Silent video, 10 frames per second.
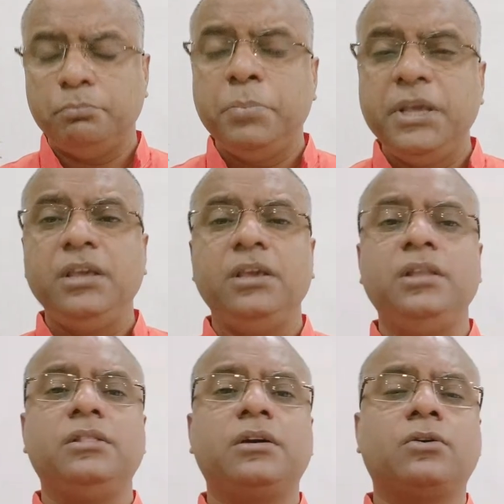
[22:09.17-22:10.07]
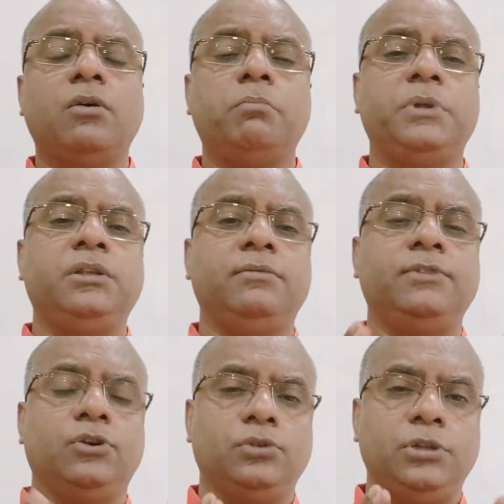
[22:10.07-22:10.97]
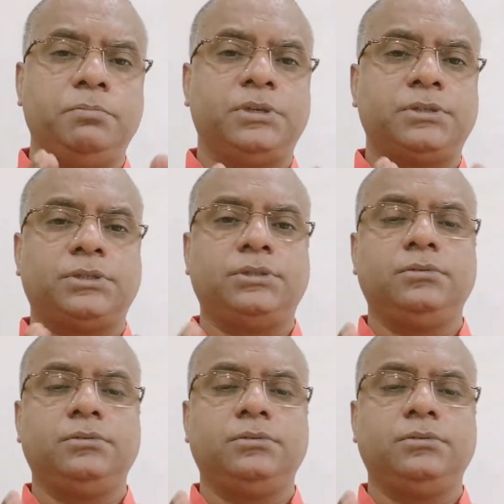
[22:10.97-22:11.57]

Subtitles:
be in the company of the holy person.